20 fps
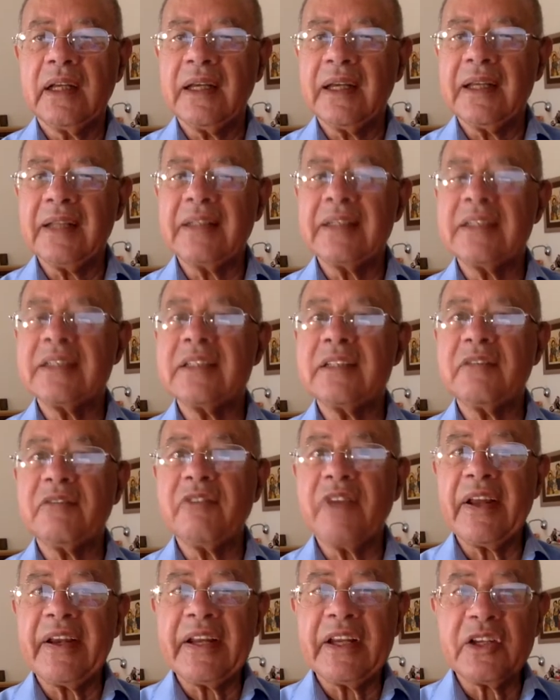It is the
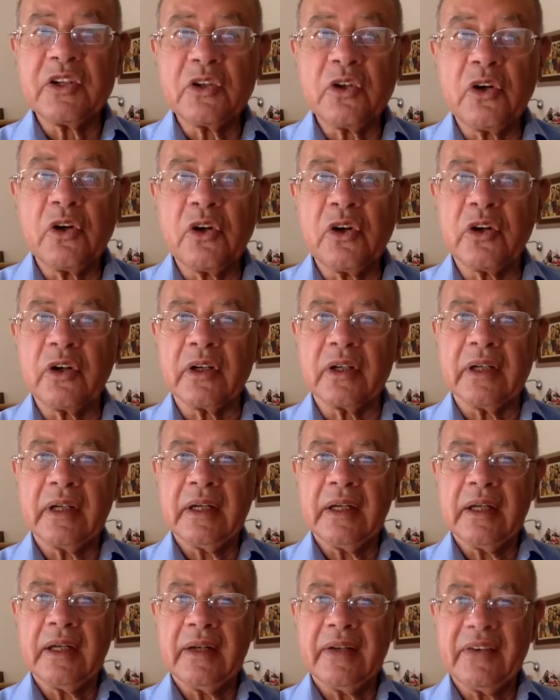very core
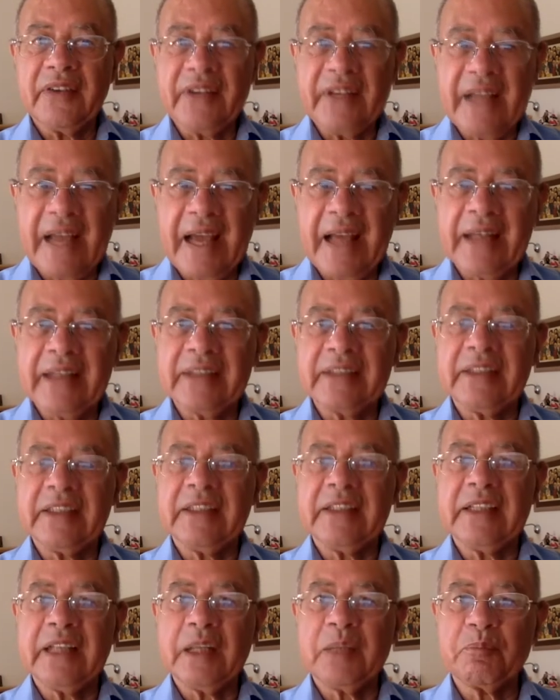reality
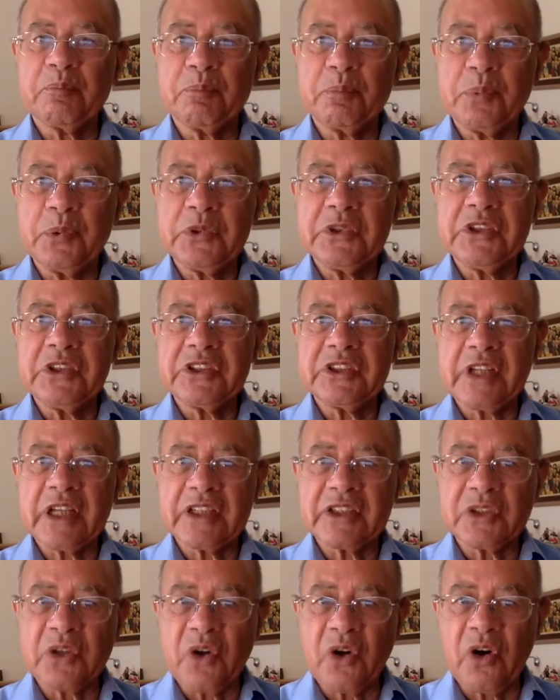that pushes
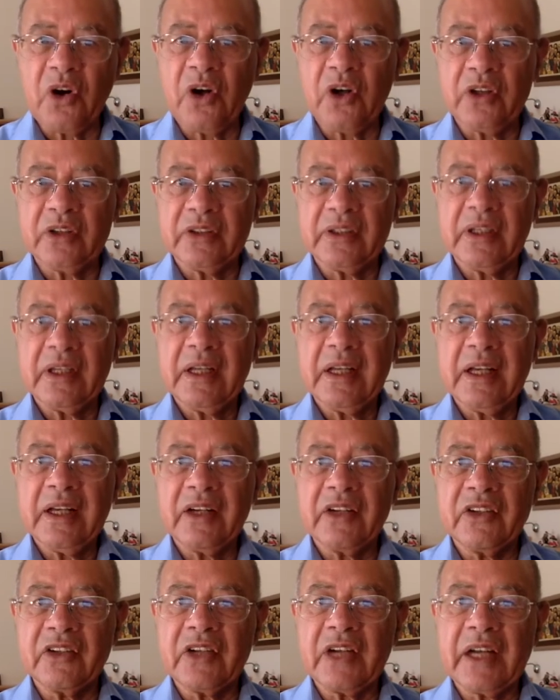us on
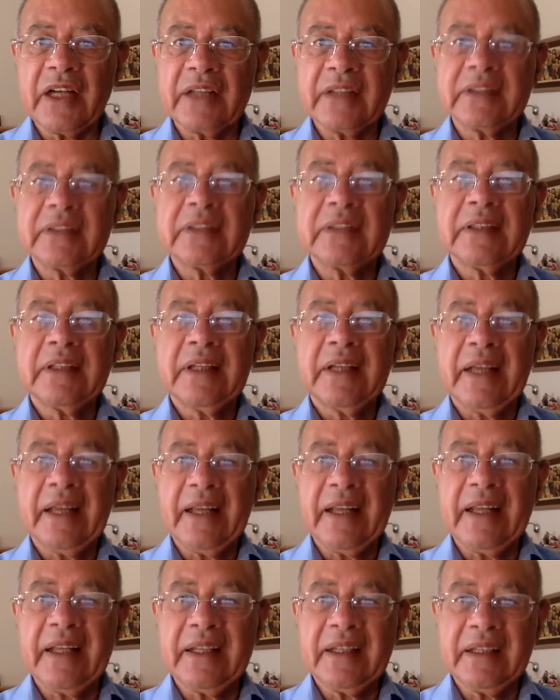right
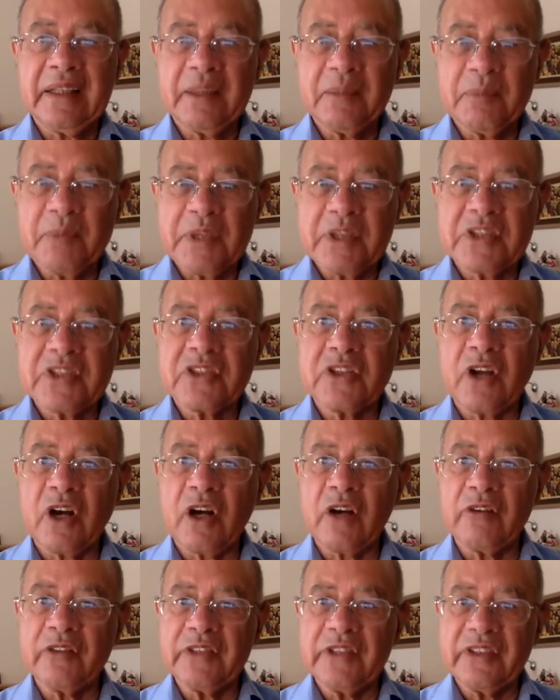in the midst
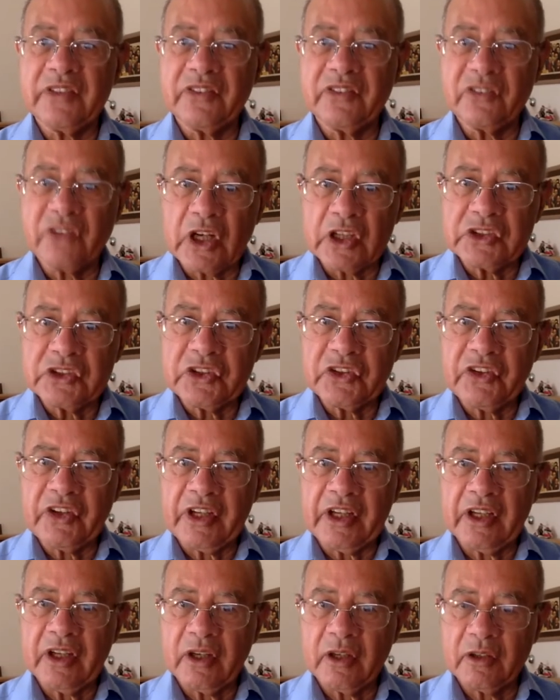of the
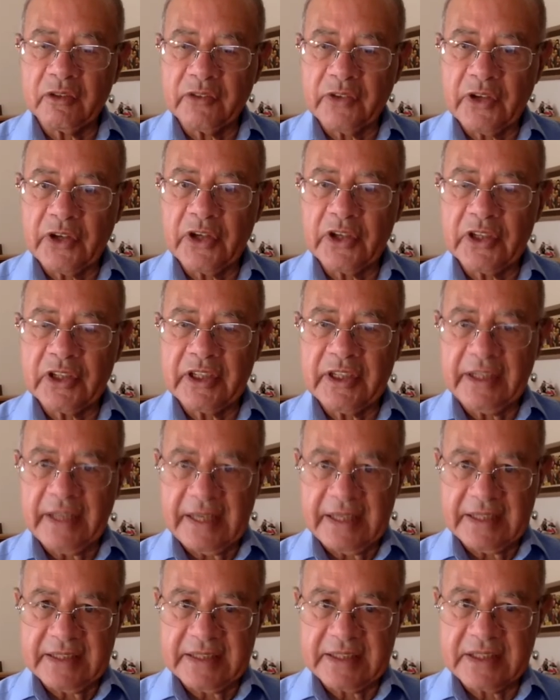drudgery of earthly
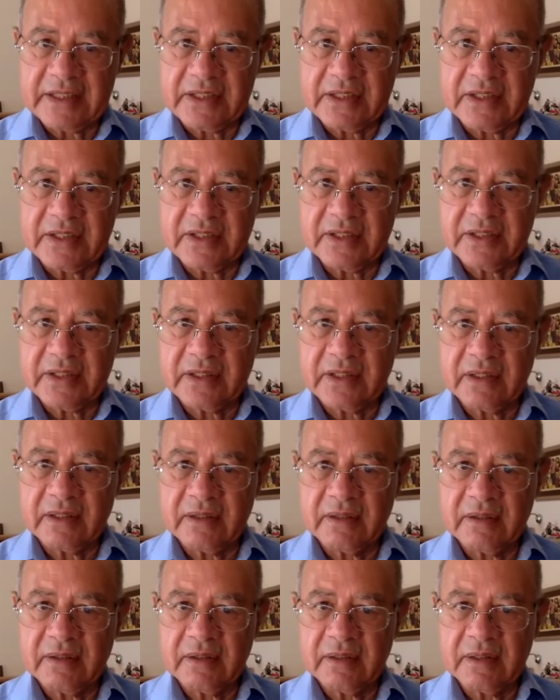existence.
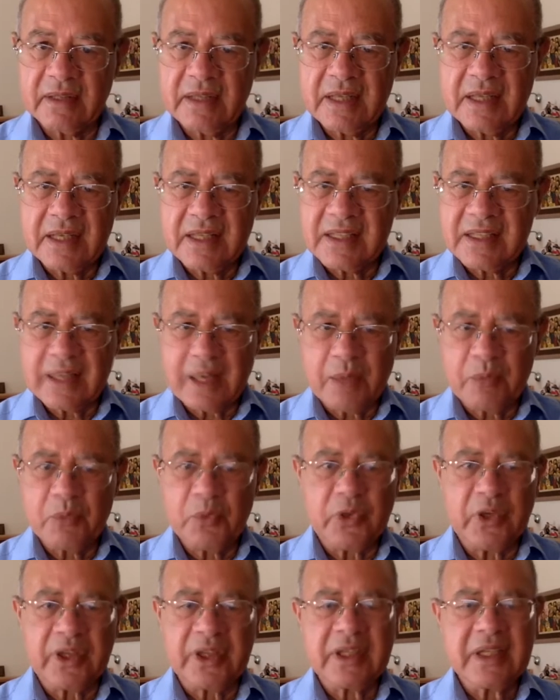
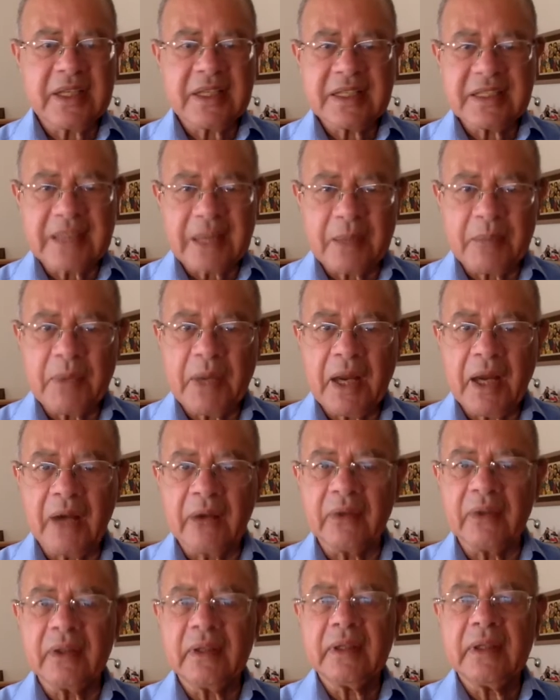Somewhere,
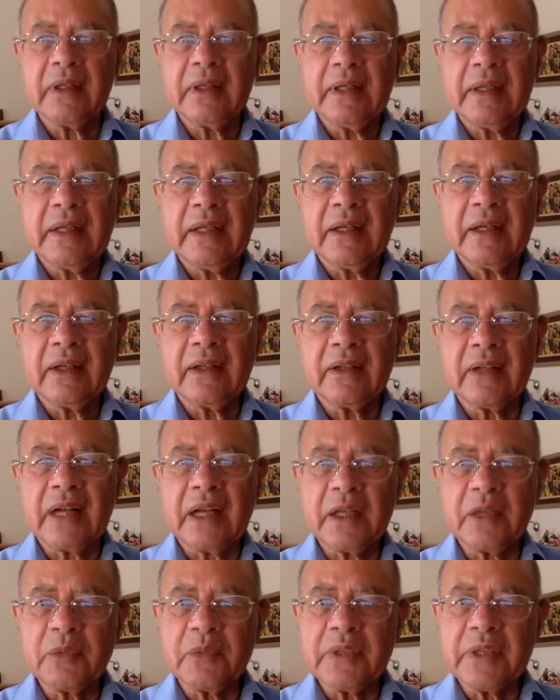somehow,
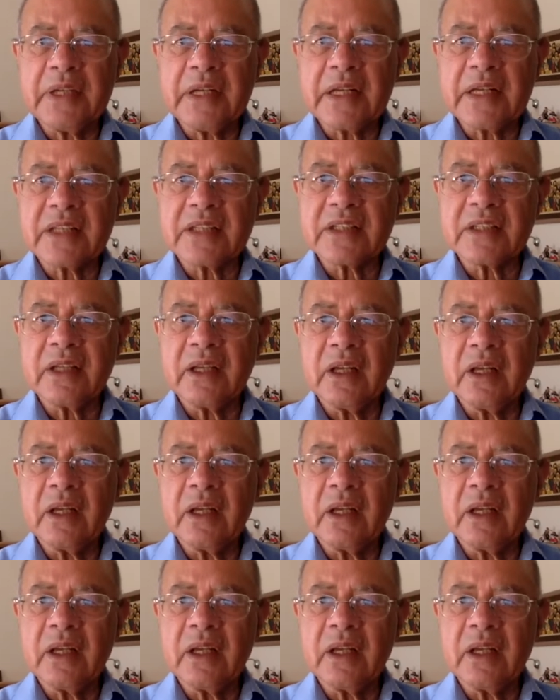right within us,